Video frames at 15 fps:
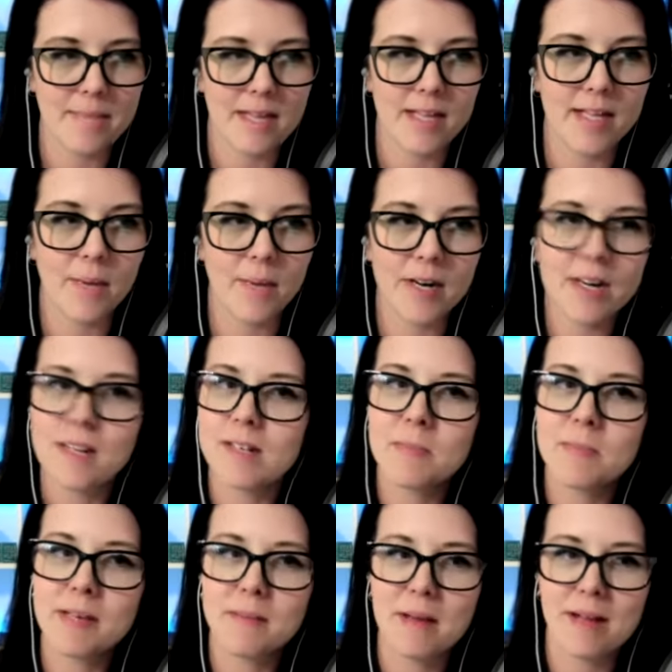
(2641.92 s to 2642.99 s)
yeah we're gonna
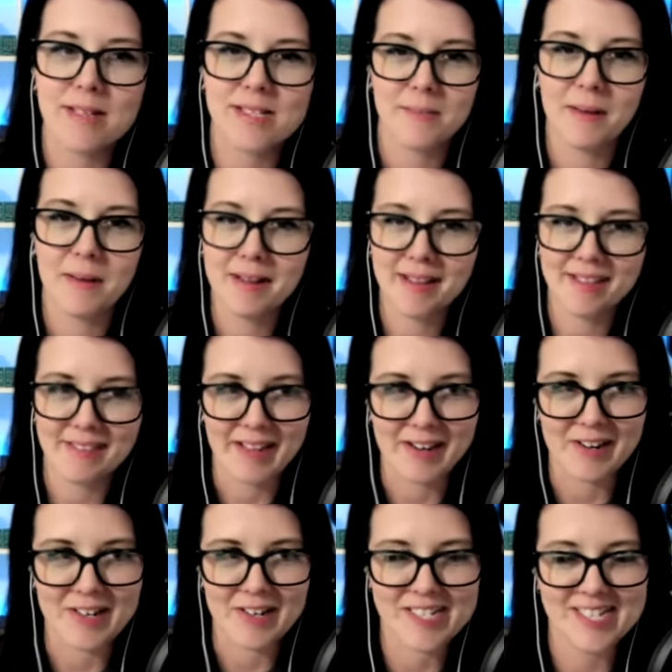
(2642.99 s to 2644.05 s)
peel back some onion
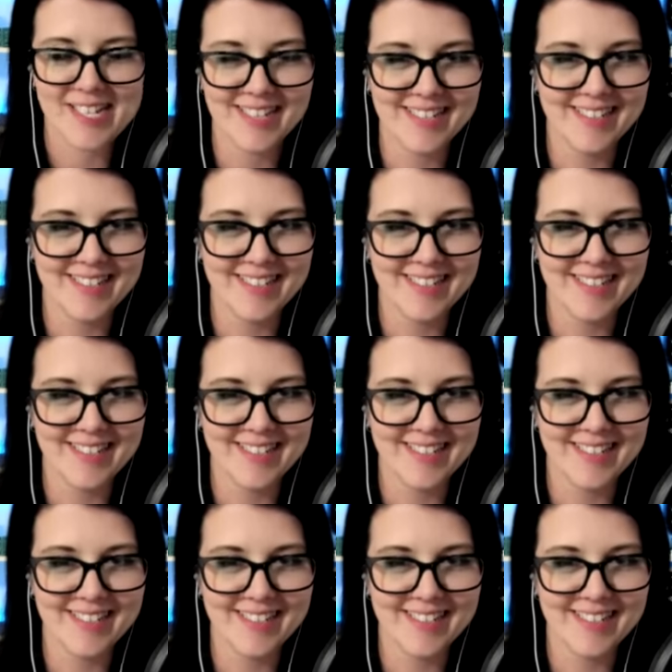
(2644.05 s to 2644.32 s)
layers